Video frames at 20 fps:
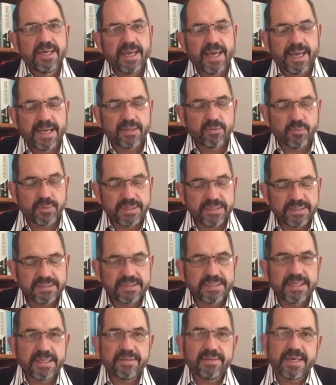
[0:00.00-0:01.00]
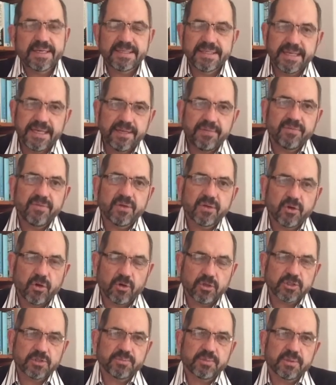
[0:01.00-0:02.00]
And we see that in the
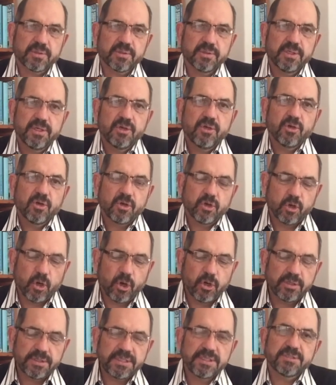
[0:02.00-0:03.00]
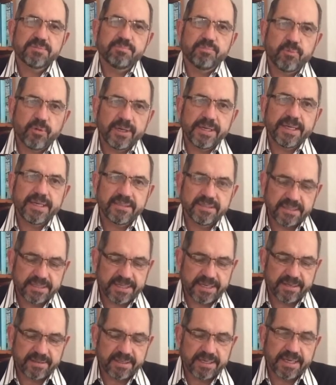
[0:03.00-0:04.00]
gospel, God is bringing
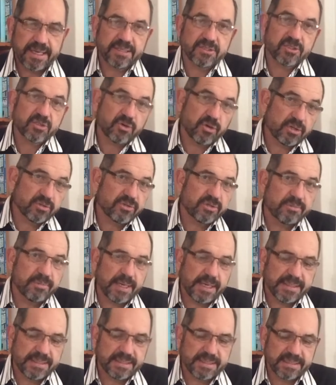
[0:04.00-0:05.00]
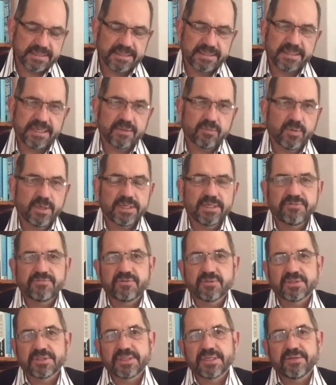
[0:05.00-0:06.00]
together, as Scott reminded us in that
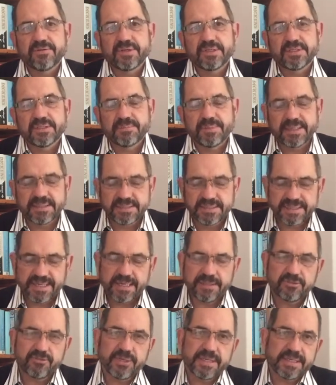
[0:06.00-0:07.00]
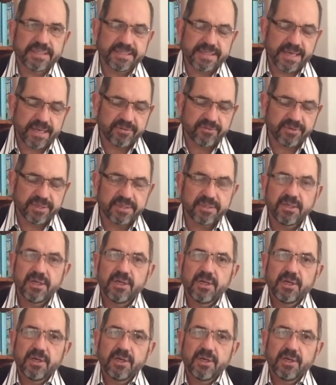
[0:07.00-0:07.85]
wonderful series about scattering and gathering,